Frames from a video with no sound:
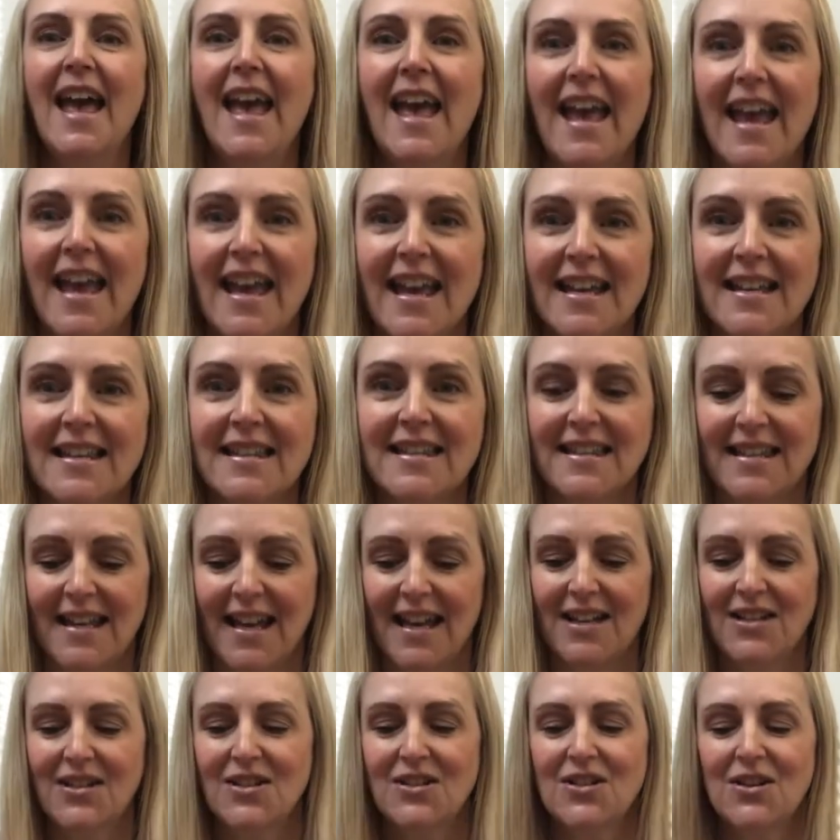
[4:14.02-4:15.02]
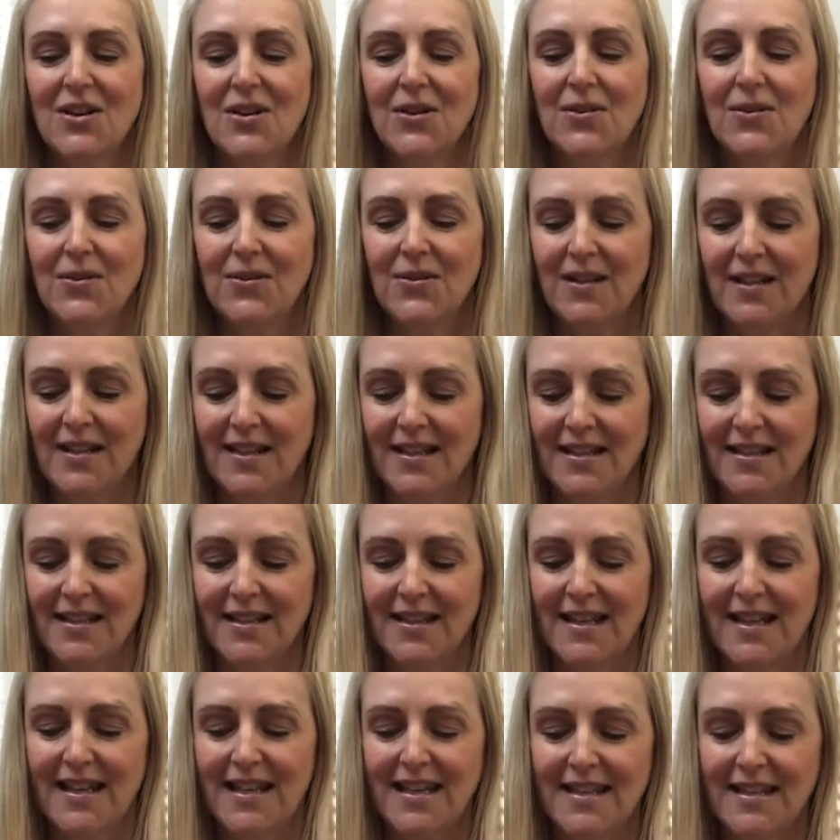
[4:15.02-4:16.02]
Heads and shoulders,
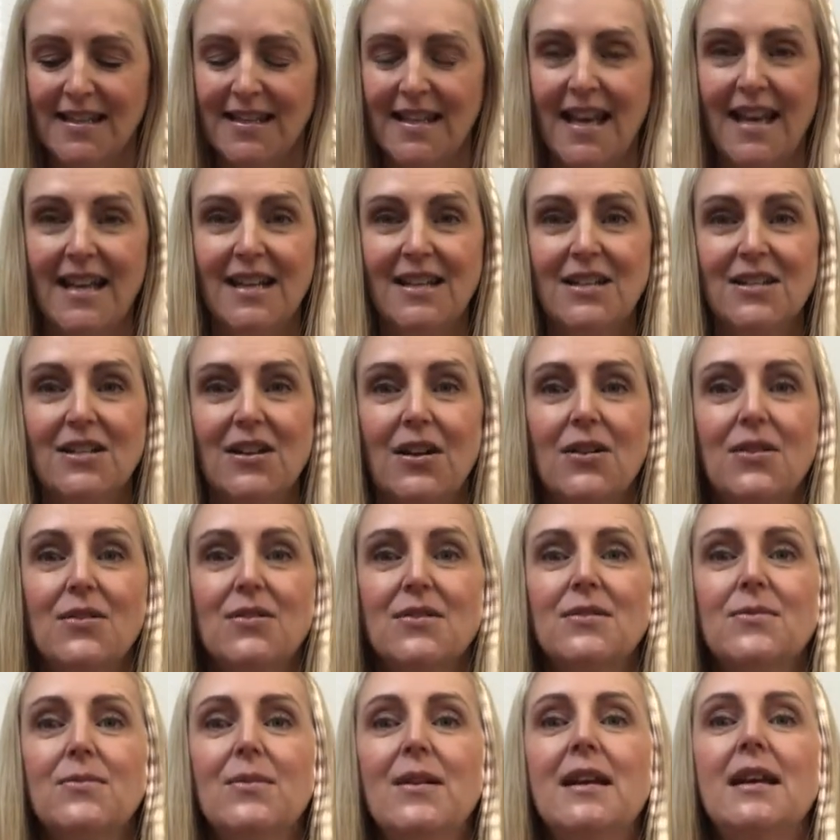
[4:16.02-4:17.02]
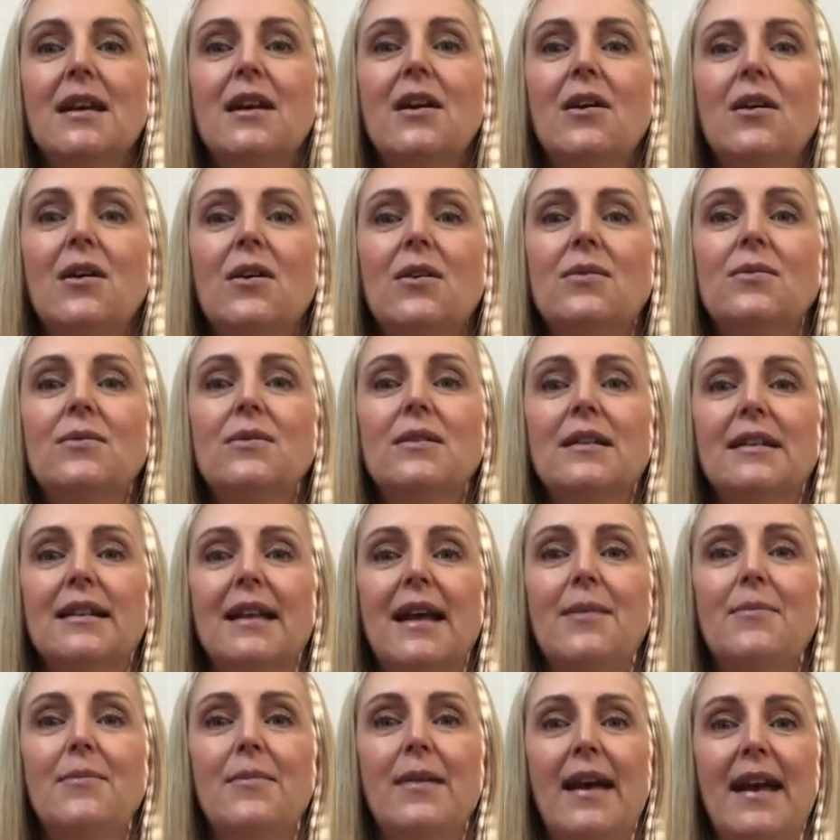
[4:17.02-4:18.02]
knees and toes, we all
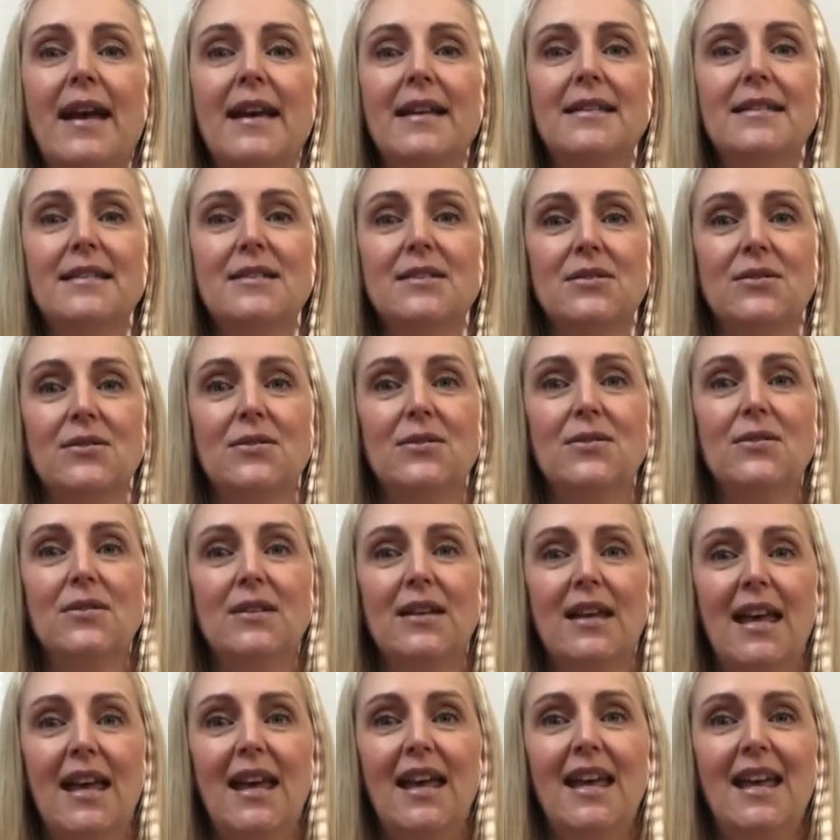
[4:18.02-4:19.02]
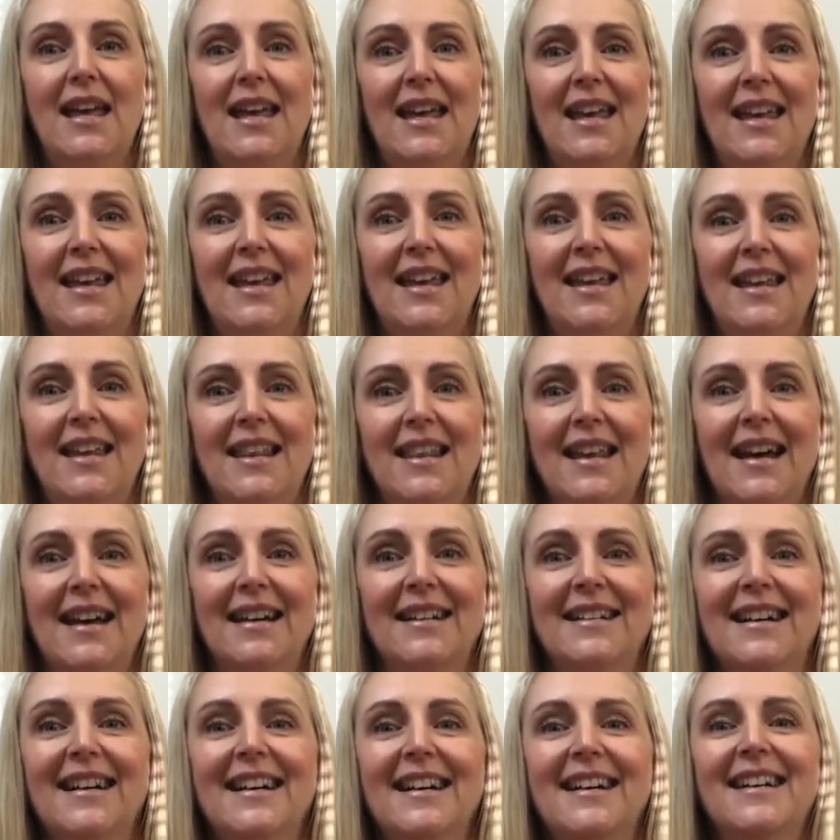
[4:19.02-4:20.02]
clap hands together.
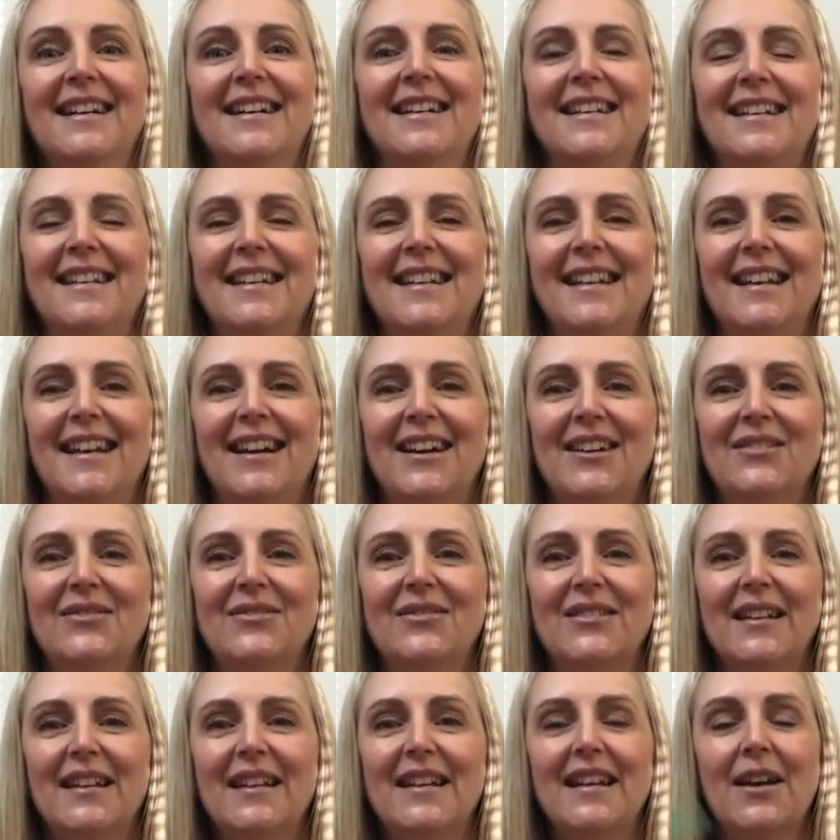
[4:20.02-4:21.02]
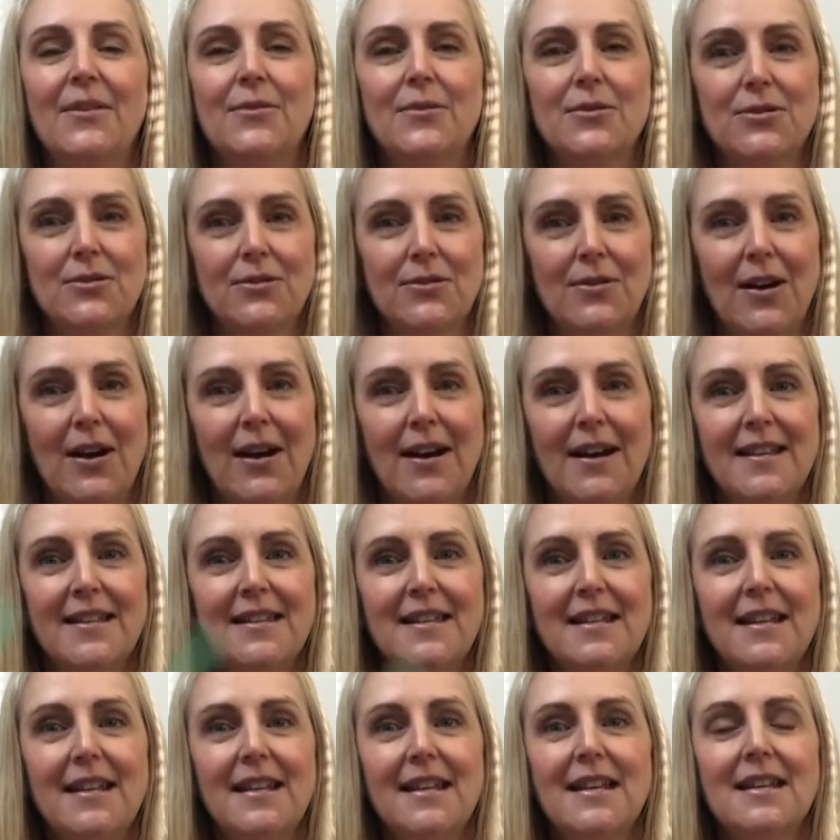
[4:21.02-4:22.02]
Lovely. Now we'll do eyes
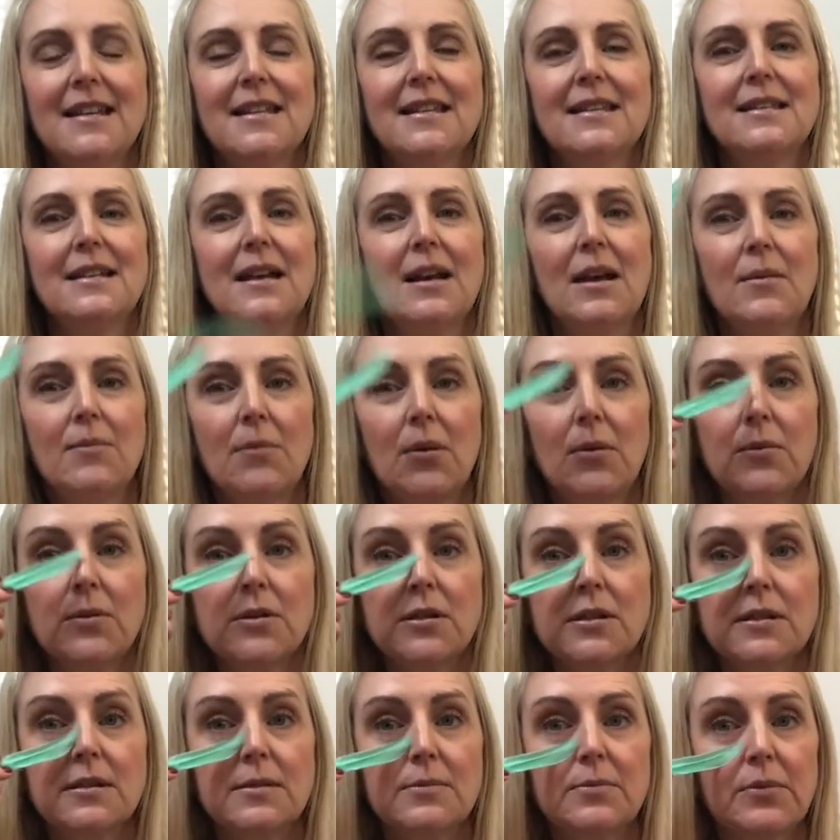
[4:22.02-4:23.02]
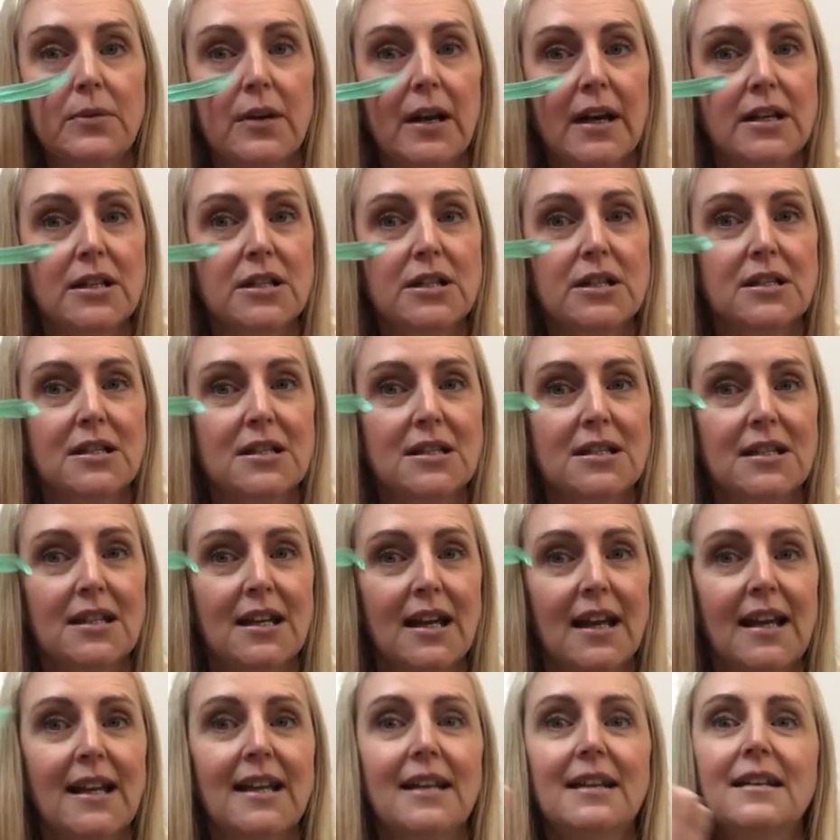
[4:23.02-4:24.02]
and ears, but we'll just brush
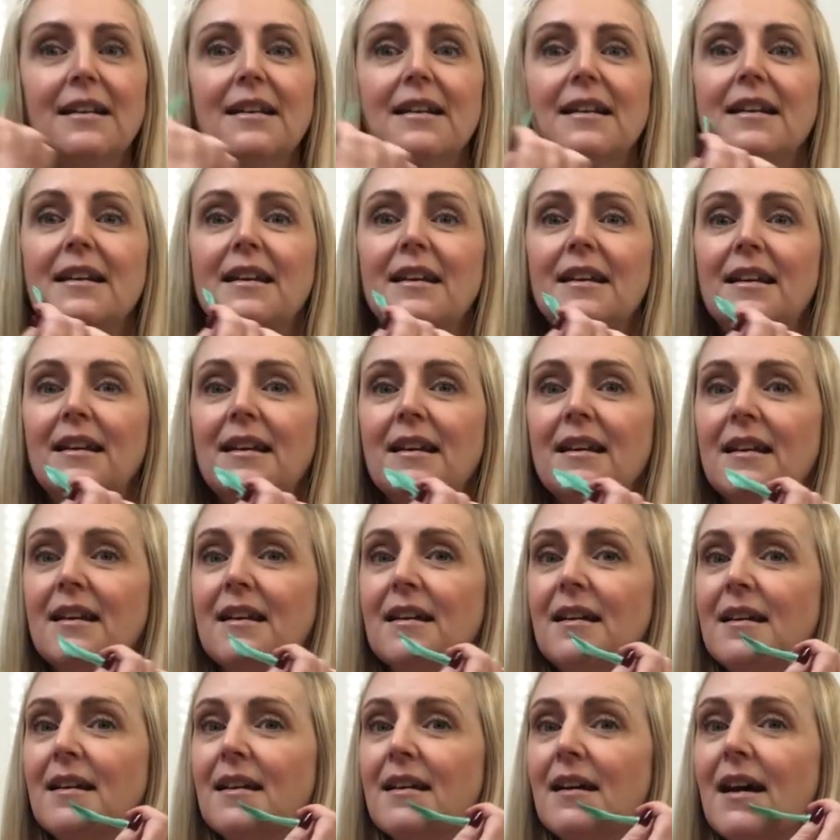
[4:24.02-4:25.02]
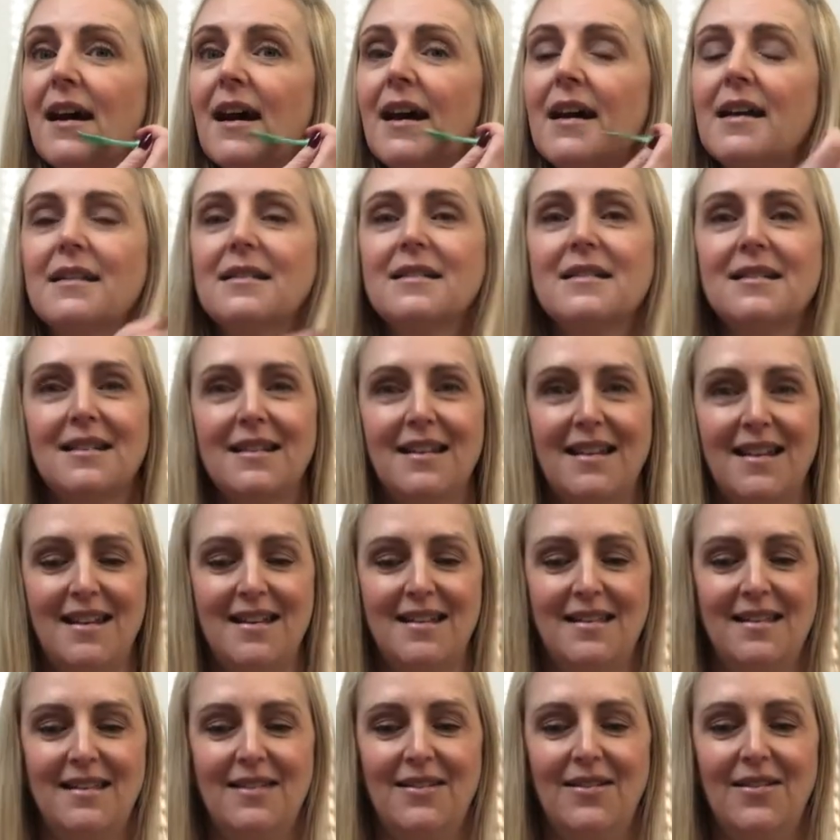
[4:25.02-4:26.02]
gently
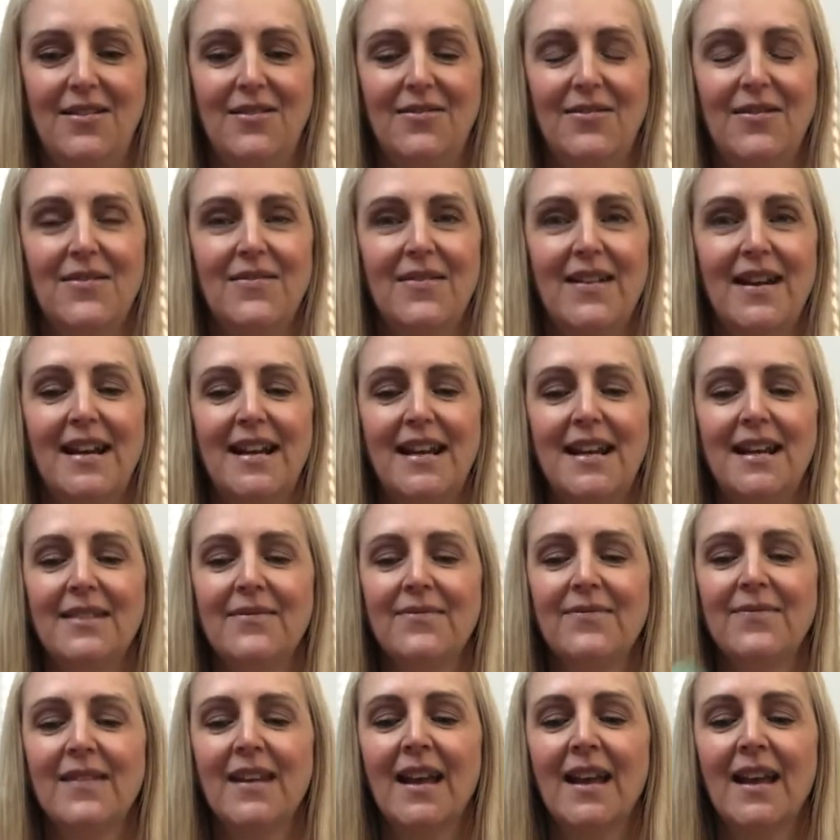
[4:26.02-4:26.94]
underneath. Are we ready?